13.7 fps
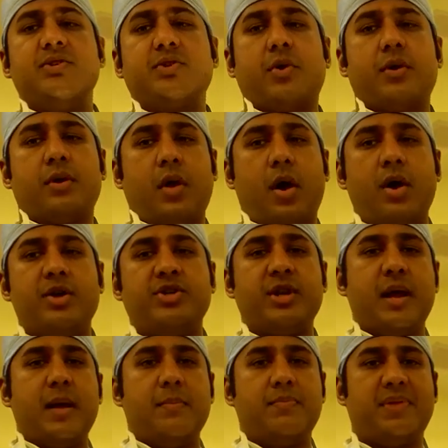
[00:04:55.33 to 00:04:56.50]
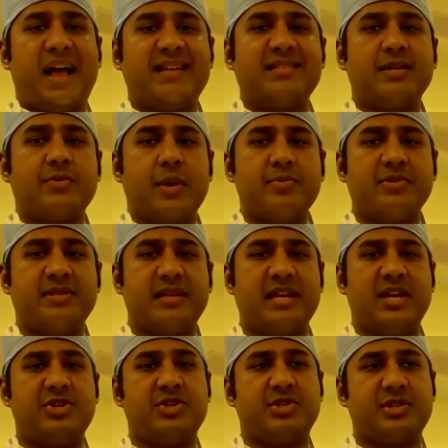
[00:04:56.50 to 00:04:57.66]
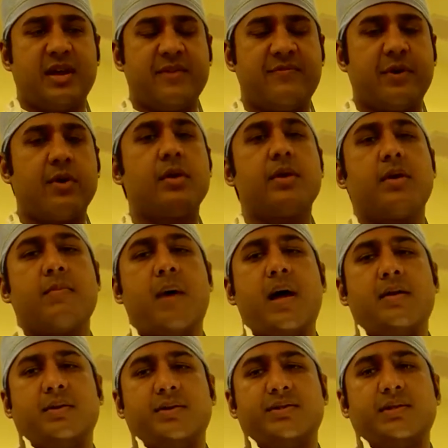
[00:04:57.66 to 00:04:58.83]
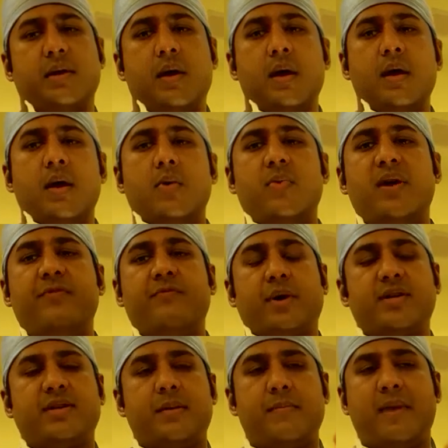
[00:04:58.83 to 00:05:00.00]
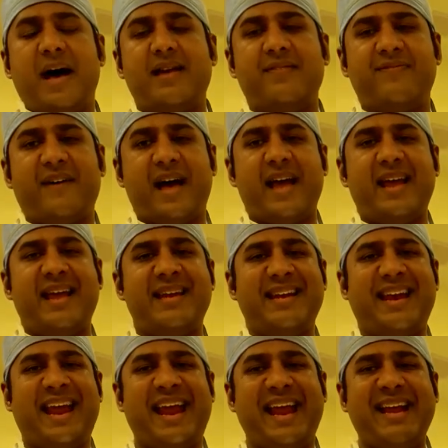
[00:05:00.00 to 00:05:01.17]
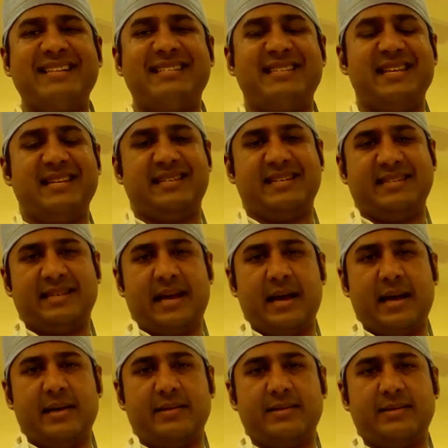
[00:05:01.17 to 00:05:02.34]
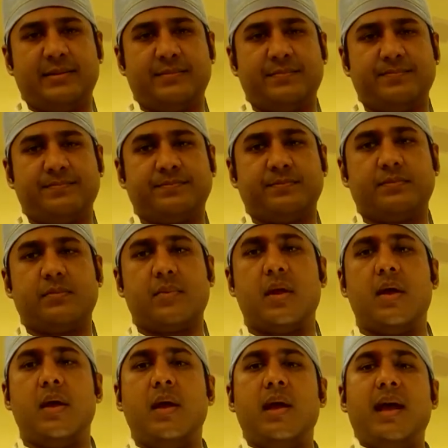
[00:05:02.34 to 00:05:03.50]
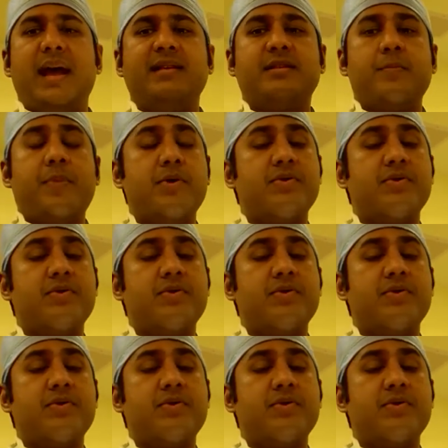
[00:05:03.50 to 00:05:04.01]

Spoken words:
These are enlarged, plastic representations of earlier models. We've worked to modify and enhance these designs. As